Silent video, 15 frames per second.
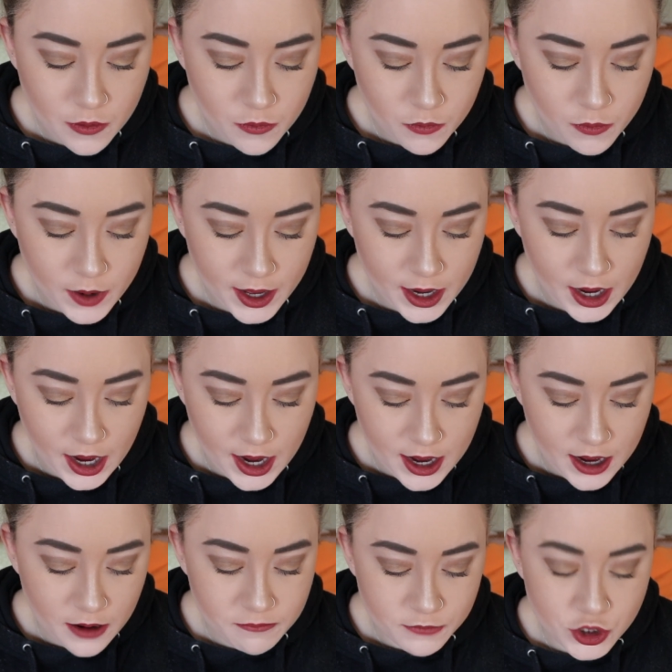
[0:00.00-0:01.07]
what
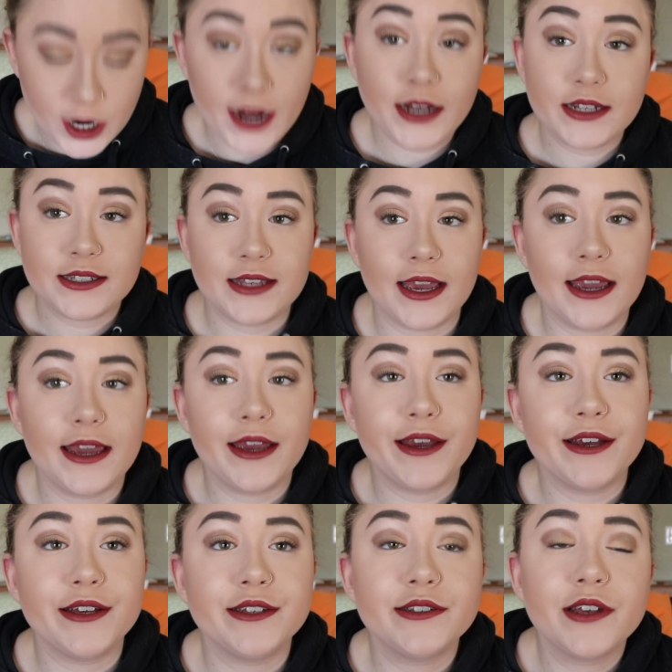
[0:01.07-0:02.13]
I'm trying to say
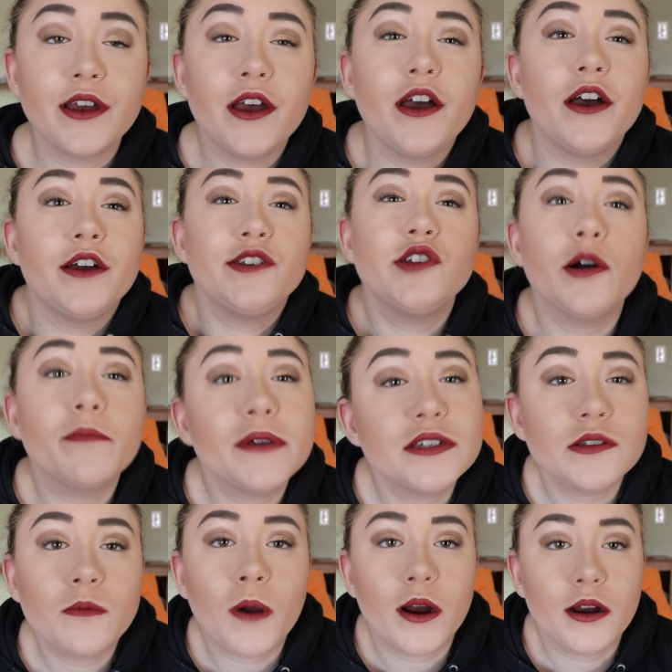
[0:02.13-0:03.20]
is don't be
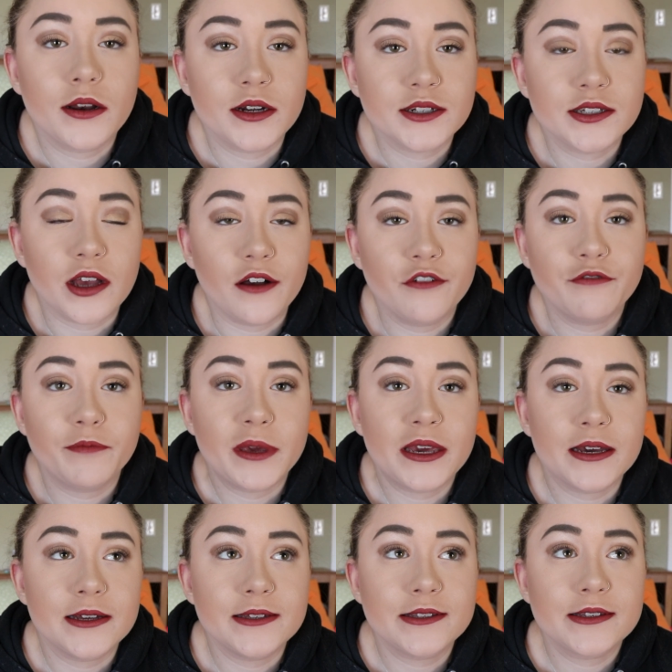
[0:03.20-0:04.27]
so hard on yourself,
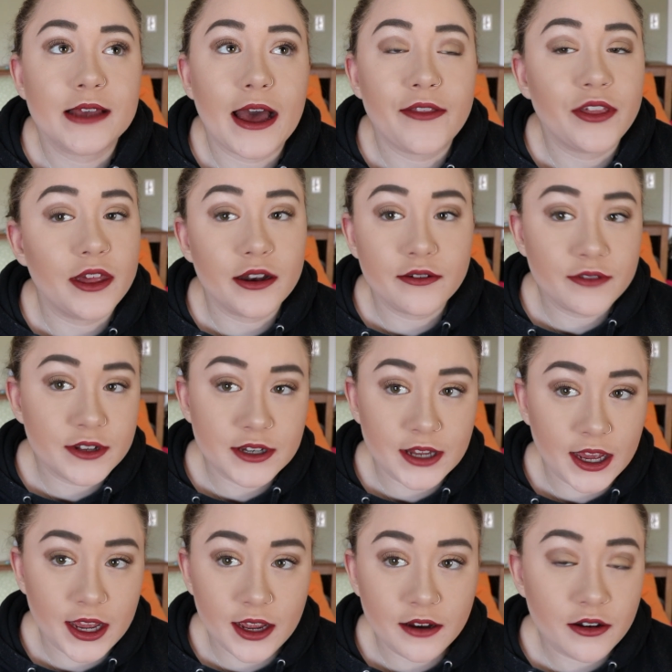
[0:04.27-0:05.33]
because at the end of the
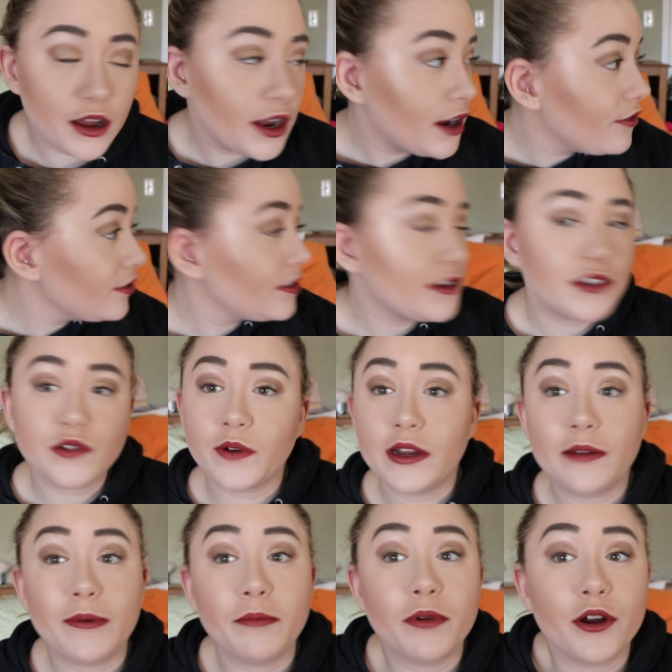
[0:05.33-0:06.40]
day, not everything's going to
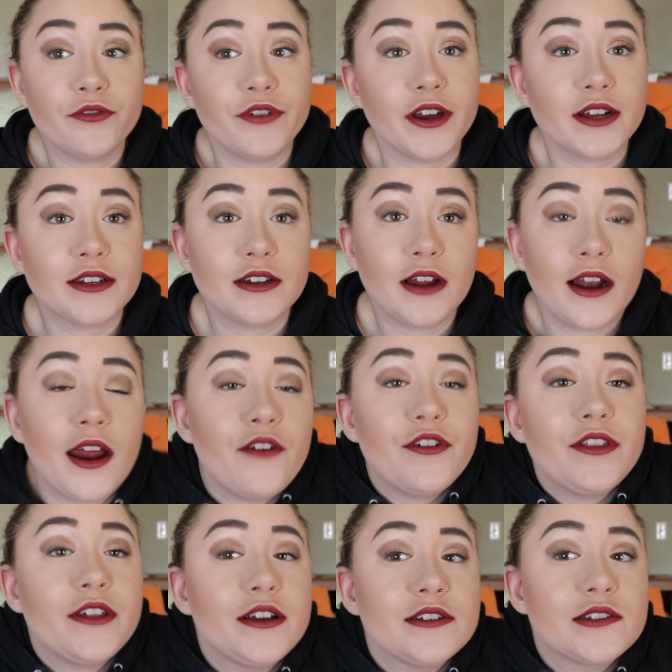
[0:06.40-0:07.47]
be perfect and not
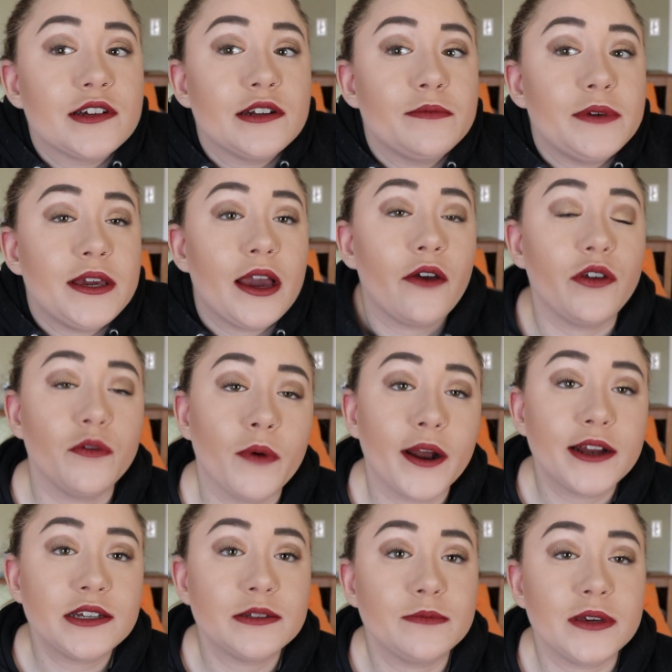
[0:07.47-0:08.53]
everything's going to be how you want
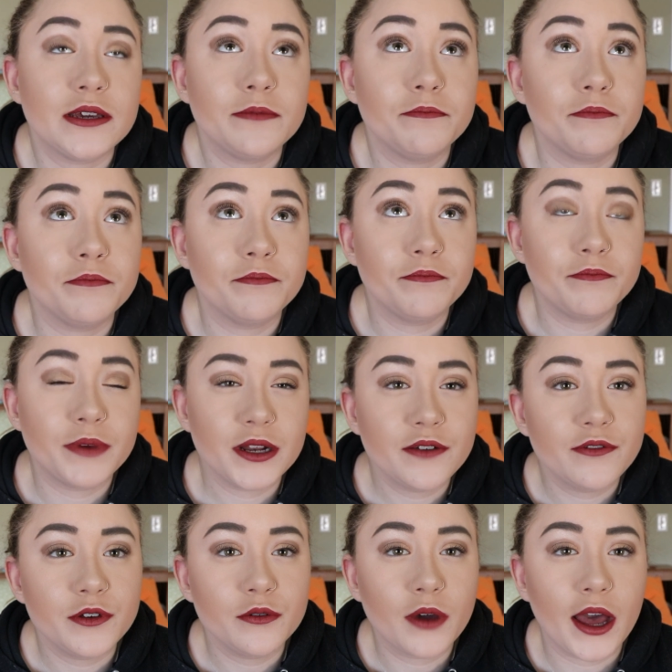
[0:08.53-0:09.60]
it to be. But if
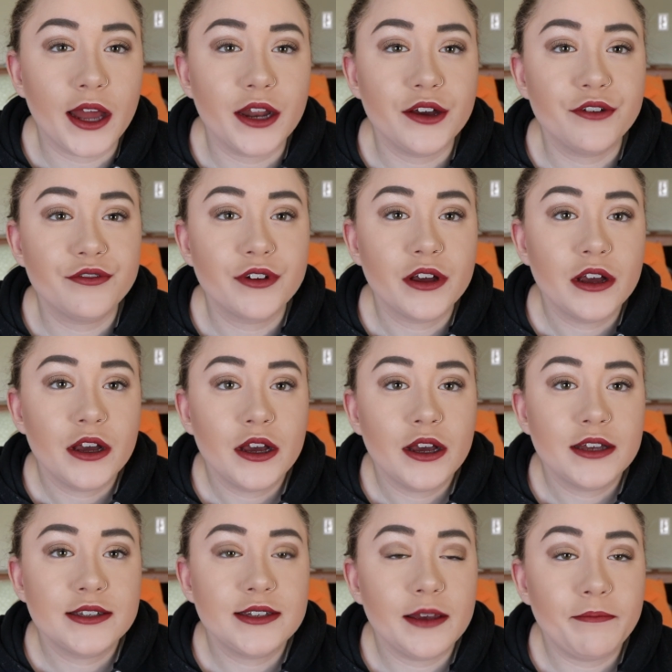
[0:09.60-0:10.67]
you kind of
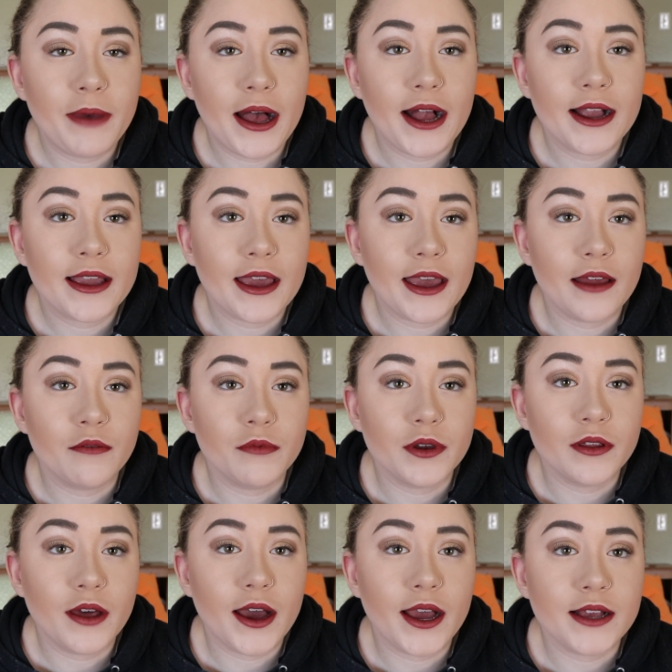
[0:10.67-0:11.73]
sit back and
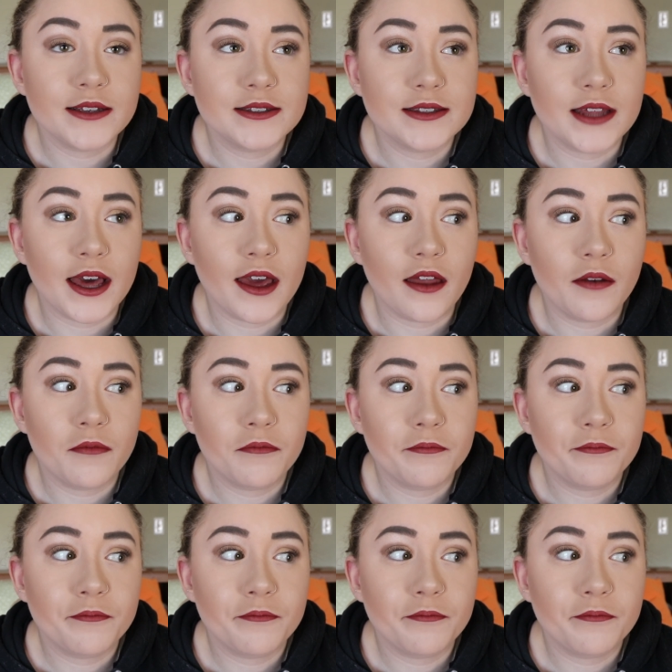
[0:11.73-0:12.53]
realize that,